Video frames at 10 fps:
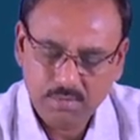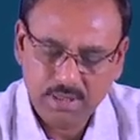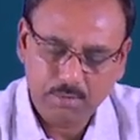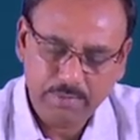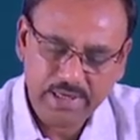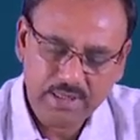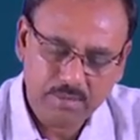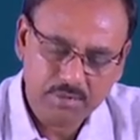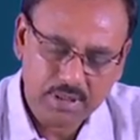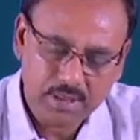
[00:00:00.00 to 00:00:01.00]
the
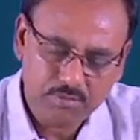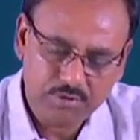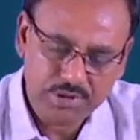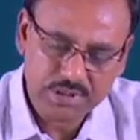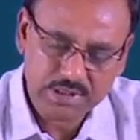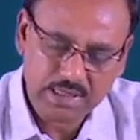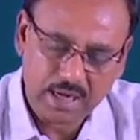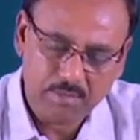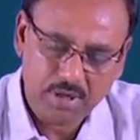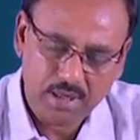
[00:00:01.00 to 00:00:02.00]
momentum term which is
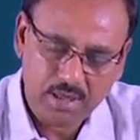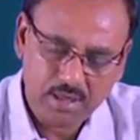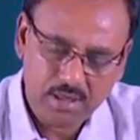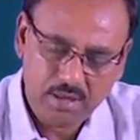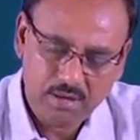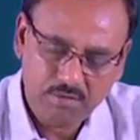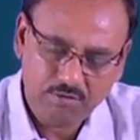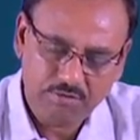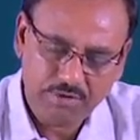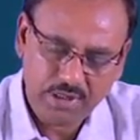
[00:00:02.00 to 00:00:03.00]
gamma
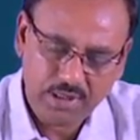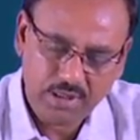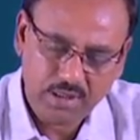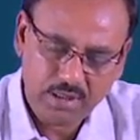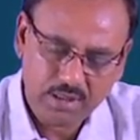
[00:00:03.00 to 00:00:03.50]
v